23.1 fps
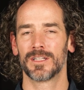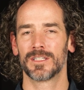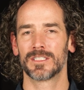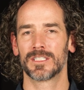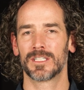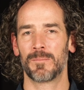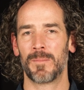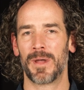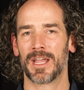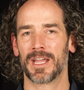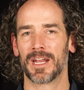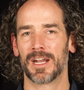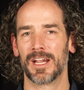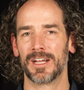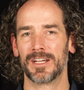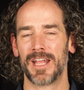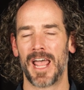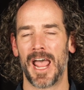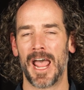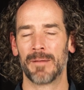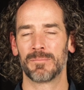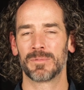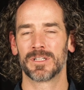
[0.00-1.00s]
to make an
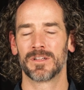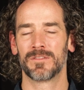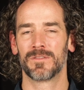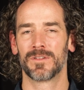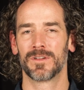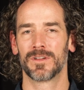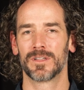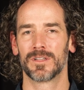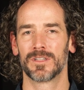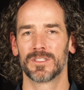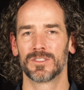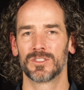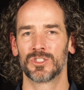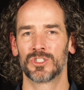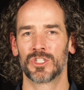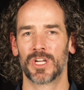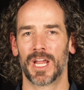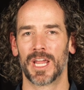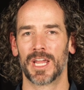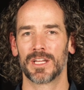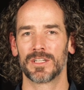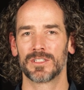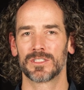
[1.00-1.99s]
adaptive
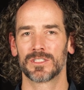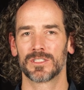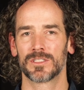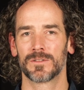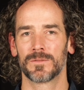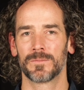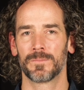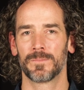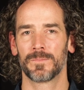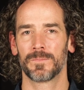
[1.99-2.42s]
change?